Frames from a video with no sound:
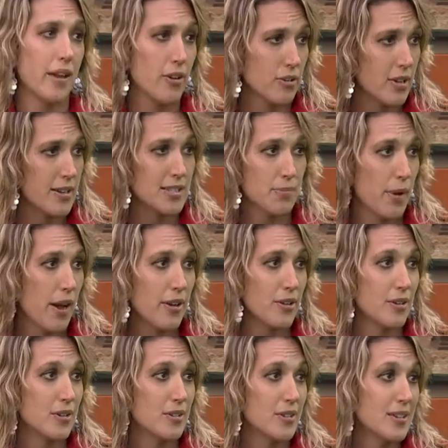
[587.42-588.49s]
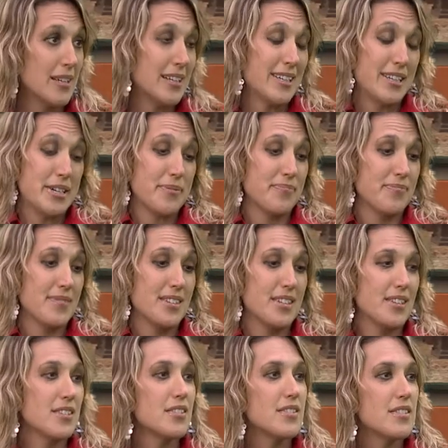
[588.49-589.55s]
or less model,
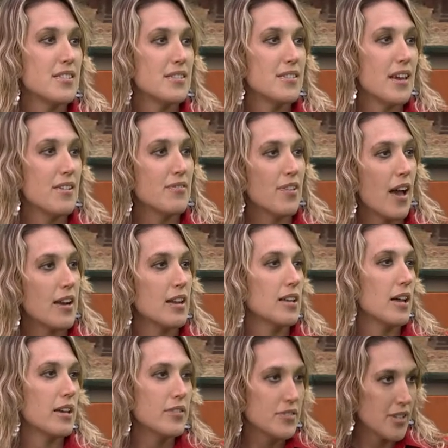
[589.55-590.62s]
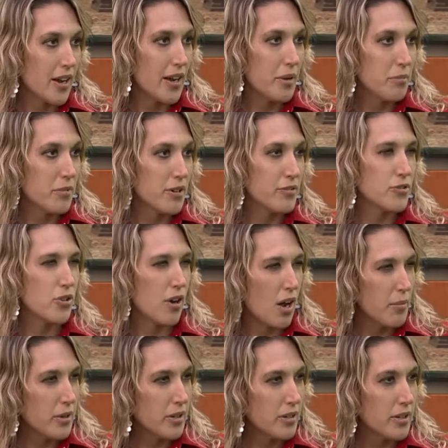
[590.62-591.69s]
they've had a lifetime of
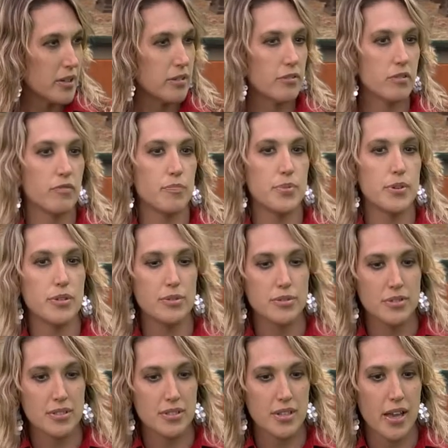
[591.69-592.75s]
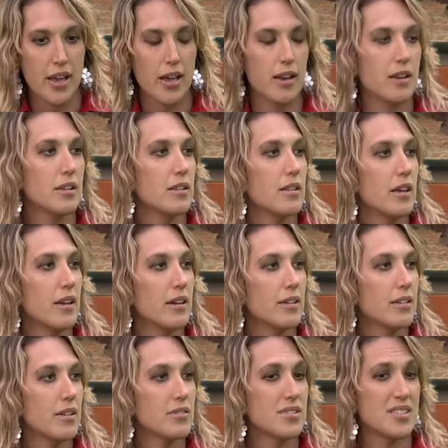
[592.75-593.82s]
trauma and of abuse and
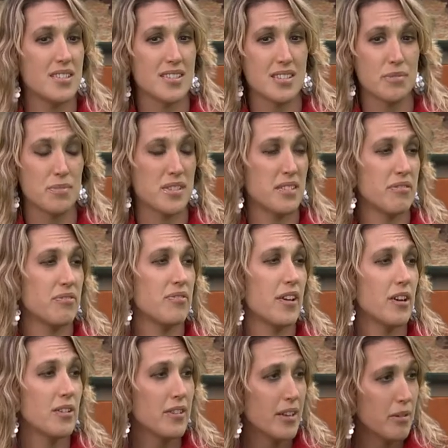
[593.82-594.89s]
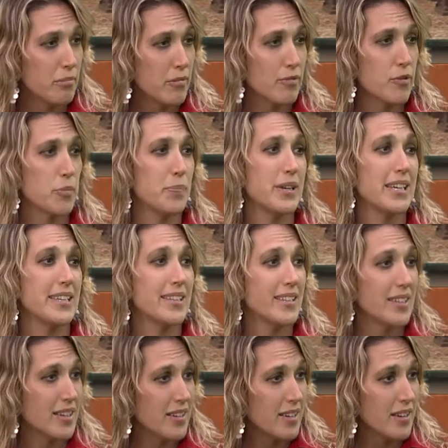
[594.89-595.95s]
systems that have failed them
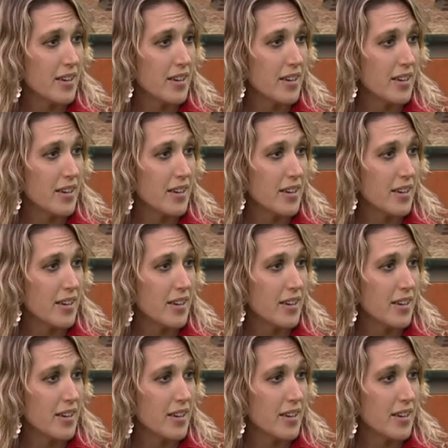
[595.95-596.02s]
repeatedly.